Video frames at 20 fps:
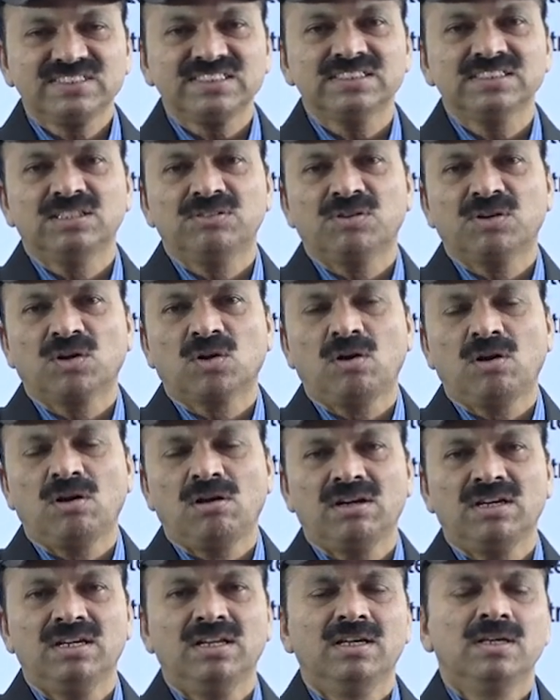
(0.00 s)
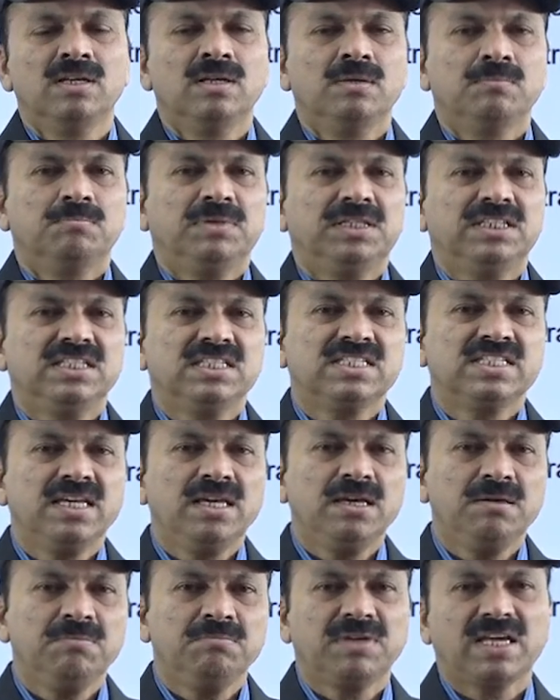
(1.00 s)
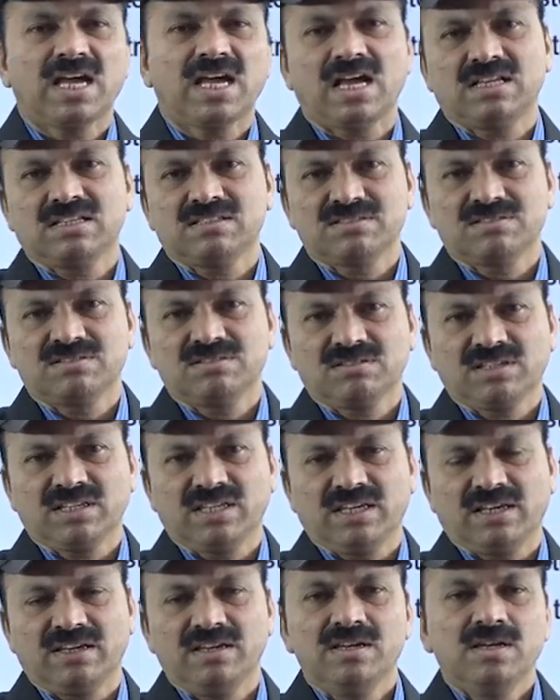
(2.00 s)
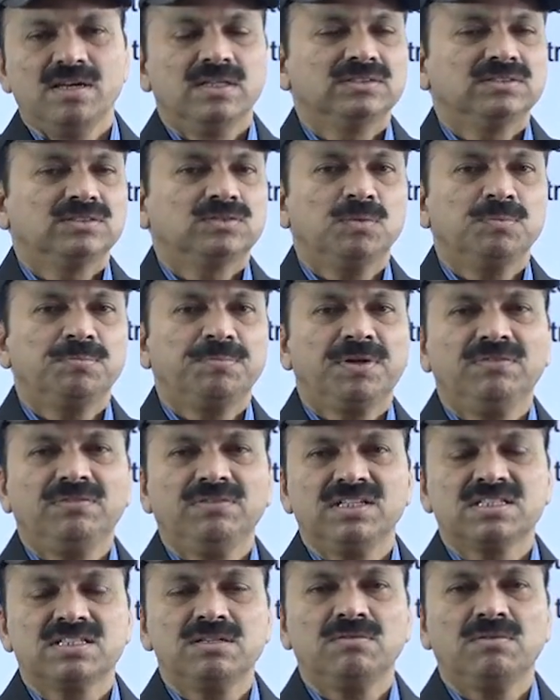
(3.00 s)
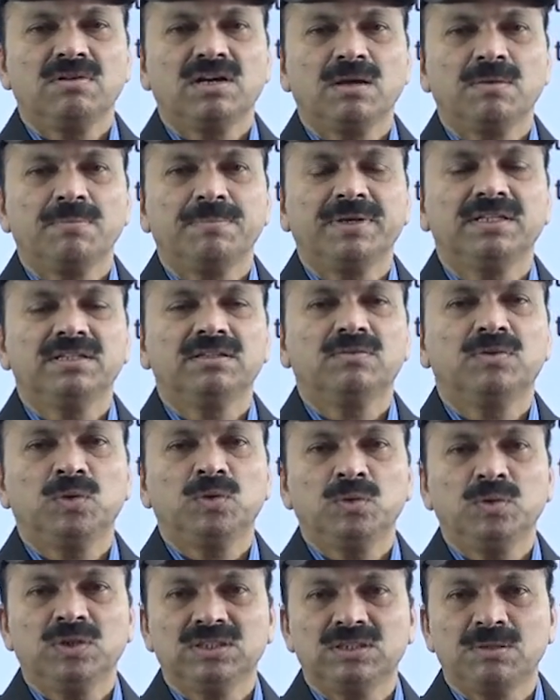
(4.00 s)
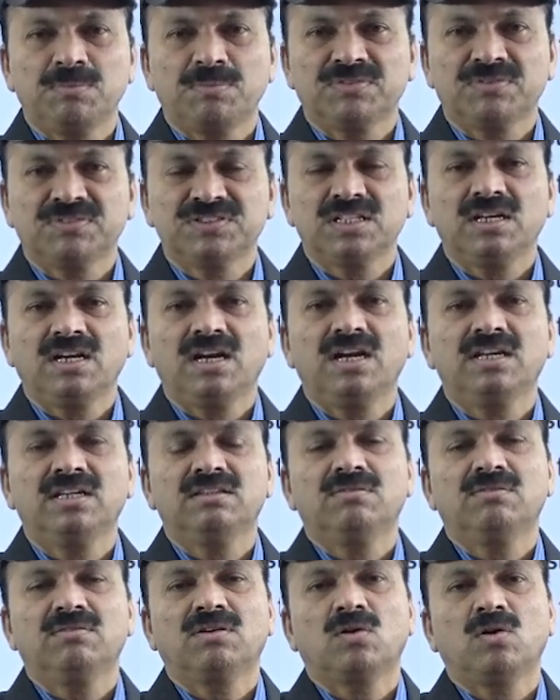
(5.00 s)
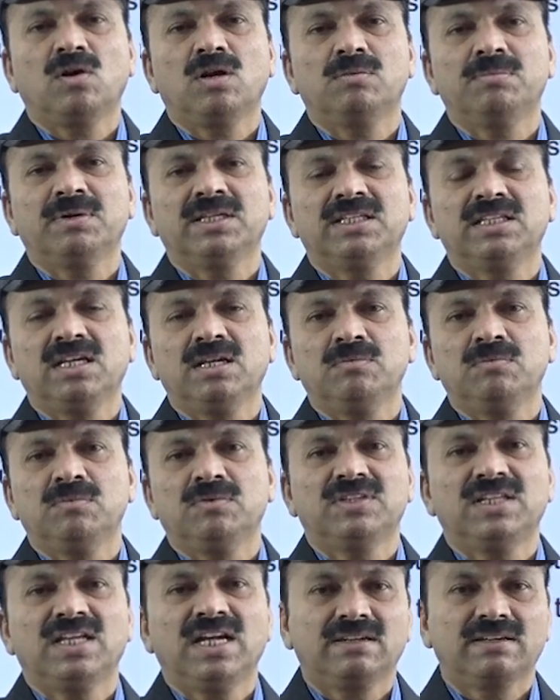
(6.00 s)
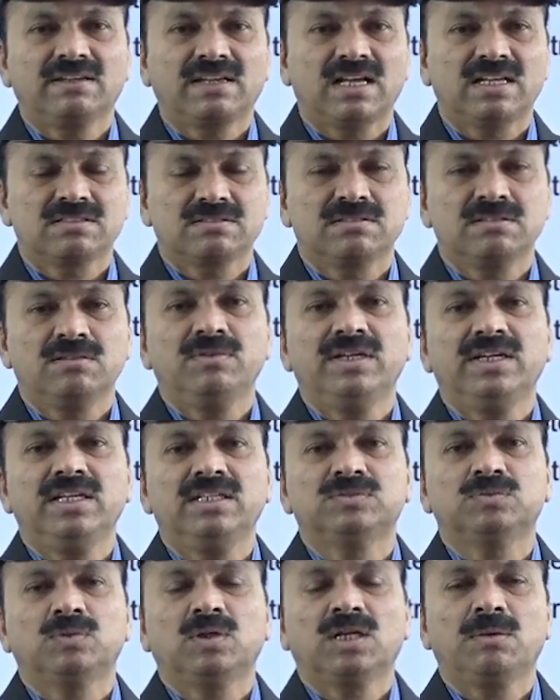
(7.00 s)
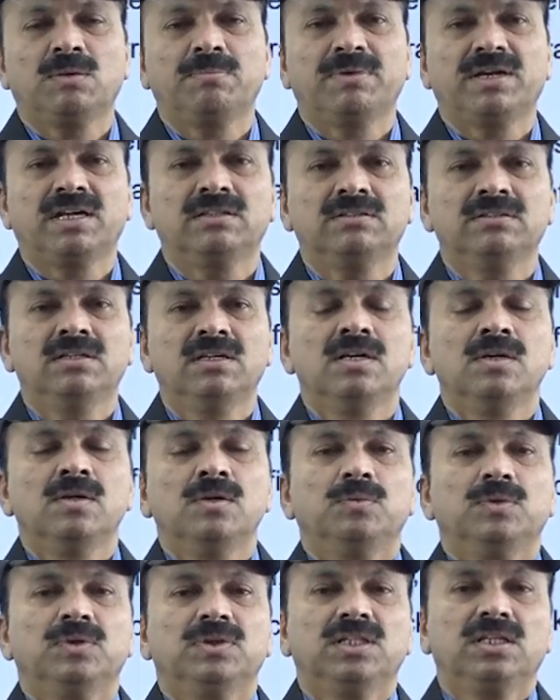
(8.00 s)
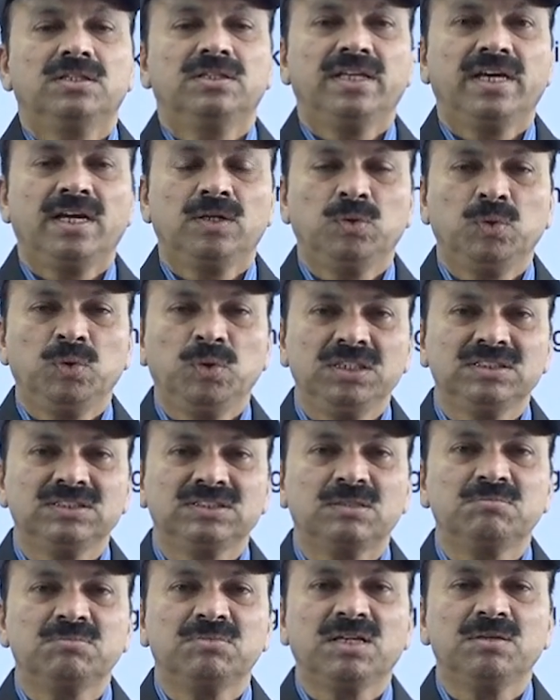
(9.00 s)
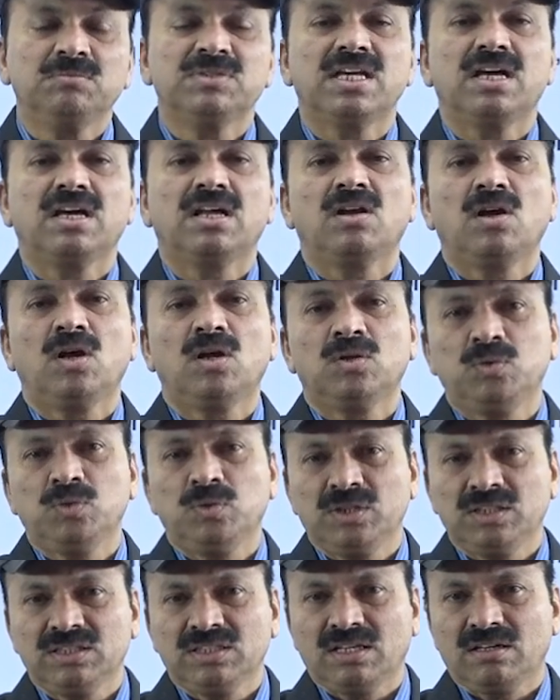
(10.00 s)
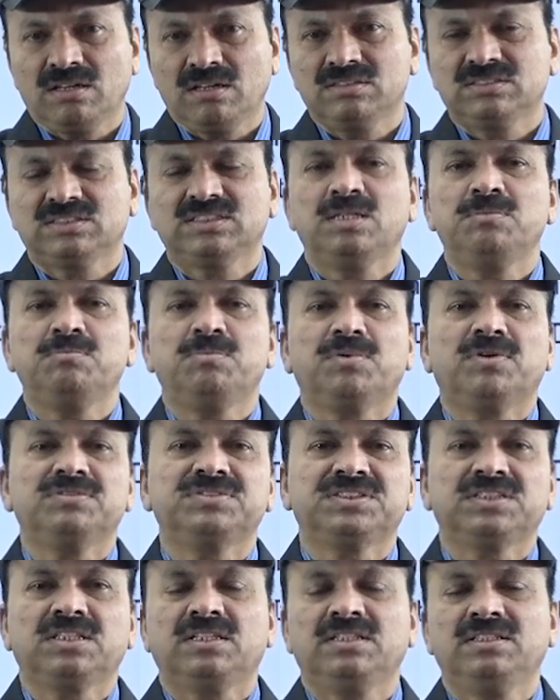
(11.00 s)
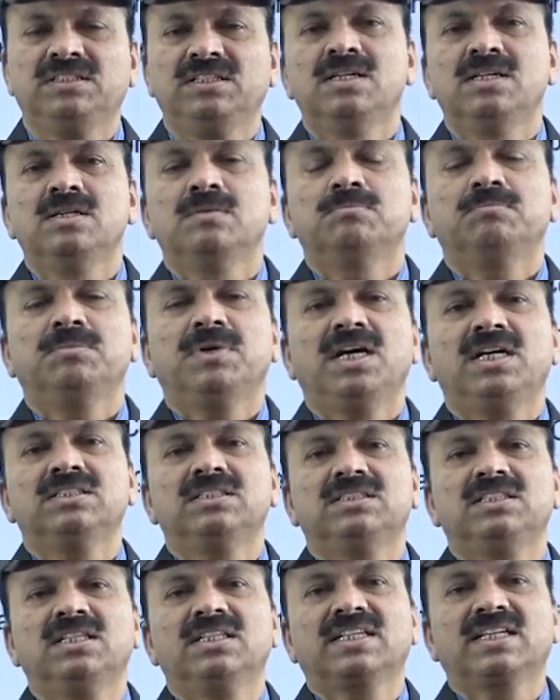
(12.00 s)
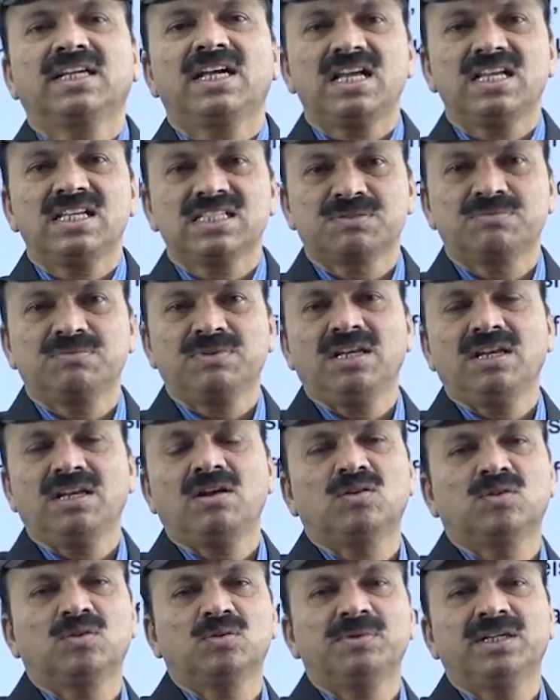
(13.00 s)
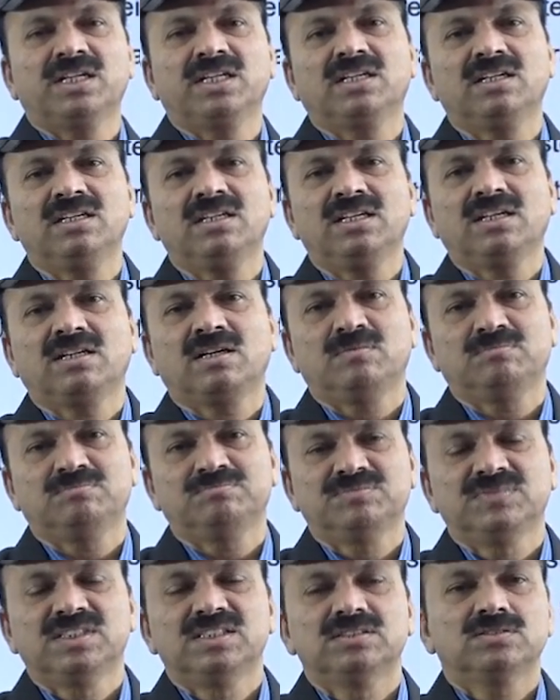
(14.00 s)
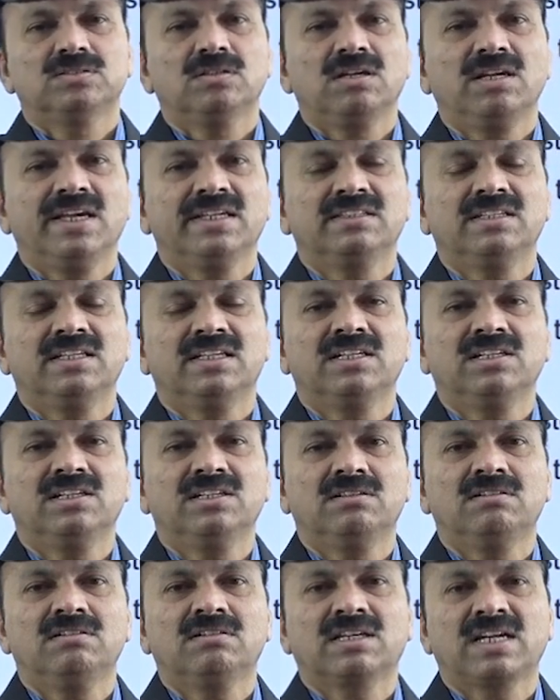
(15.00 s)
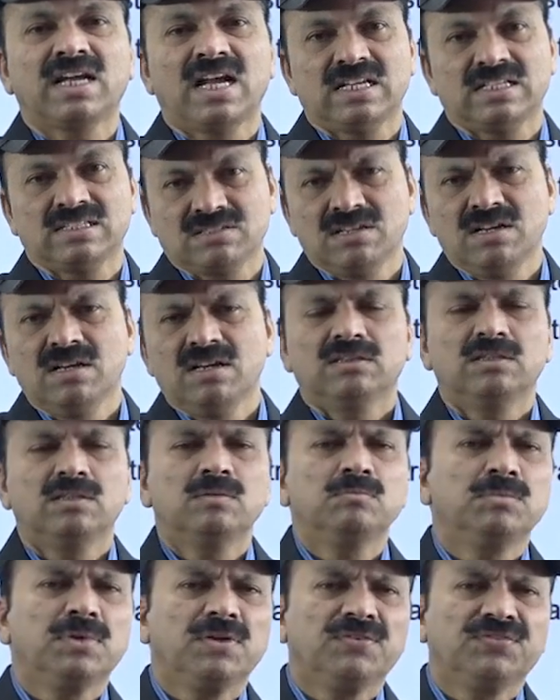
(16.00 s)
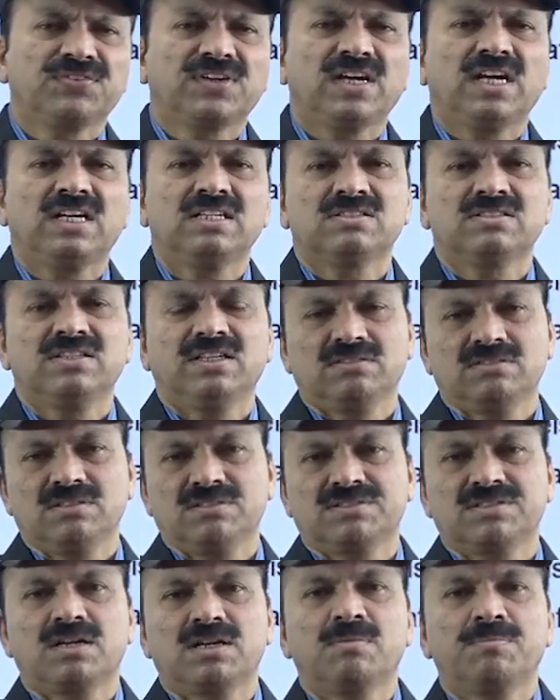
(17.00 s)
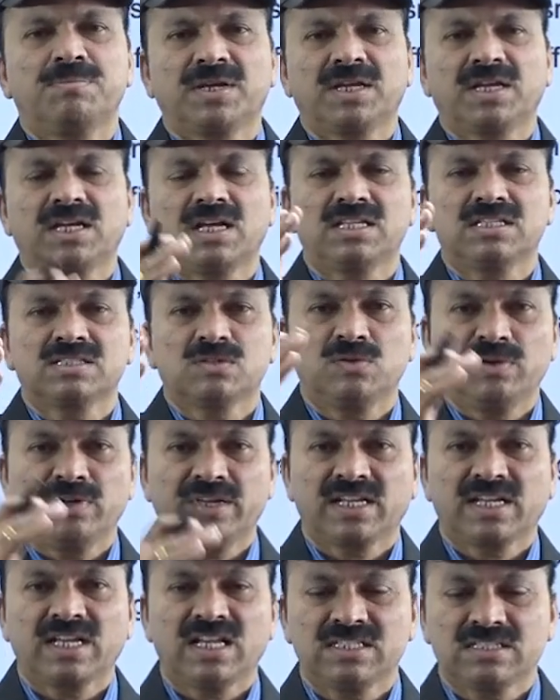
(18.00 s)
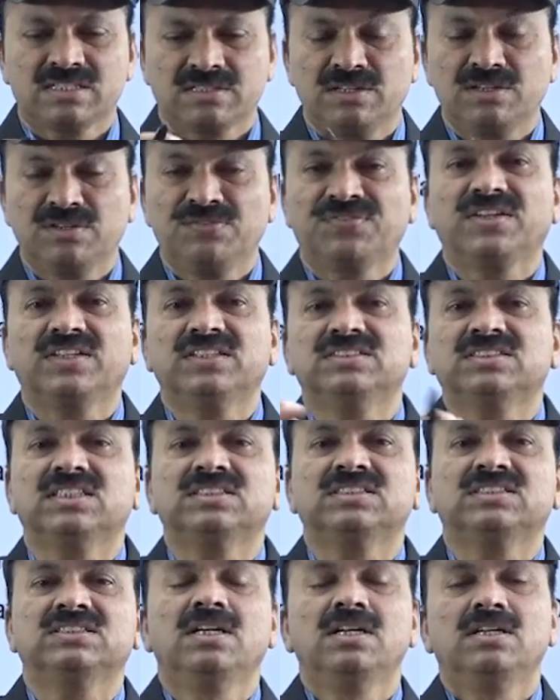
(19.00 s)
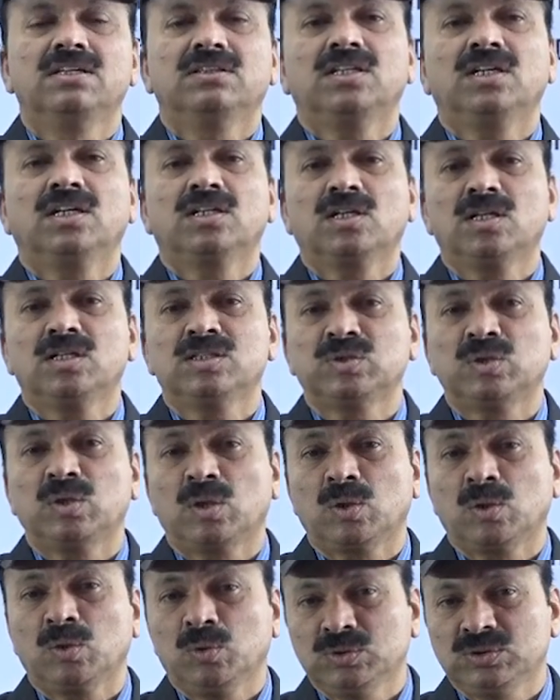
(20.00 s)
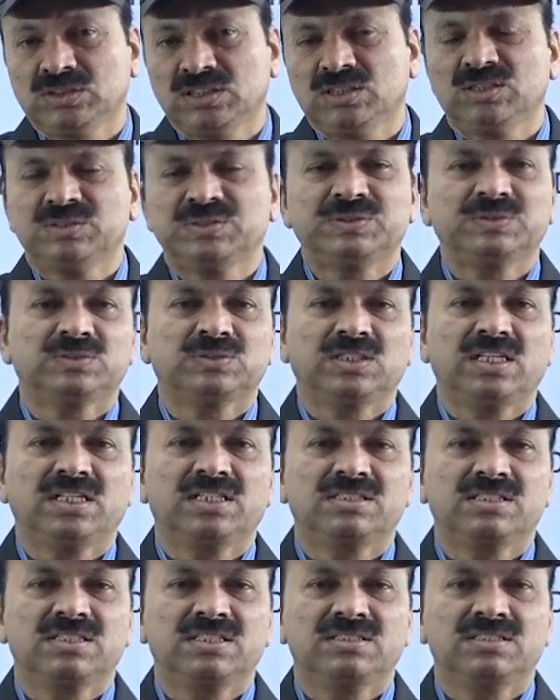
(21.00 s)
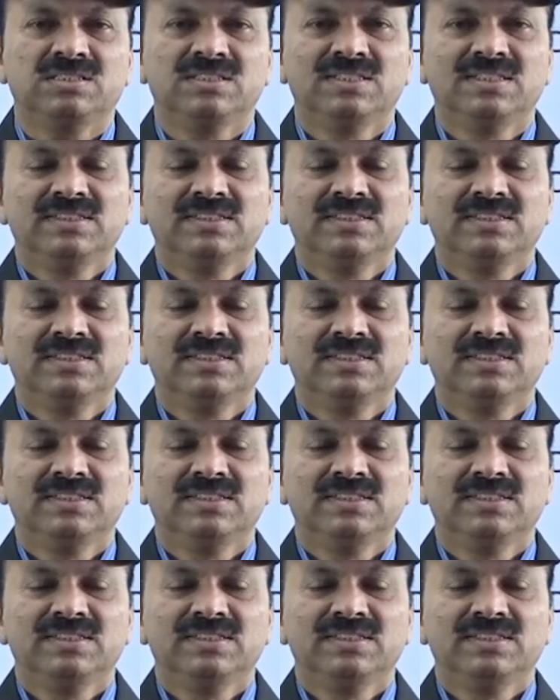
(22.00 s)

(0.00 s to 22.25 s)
They were called by the same caste. Okay, so previously what happened? They were doing the profession and they were called by the name of that caste. Nowadays what happened? Whether they are doing, sometimes they are not doing the same profession, but the caste will automatically come. So like that here, caste. Number of castes they existed, upper caste, lower caste, differences that also arose in the society.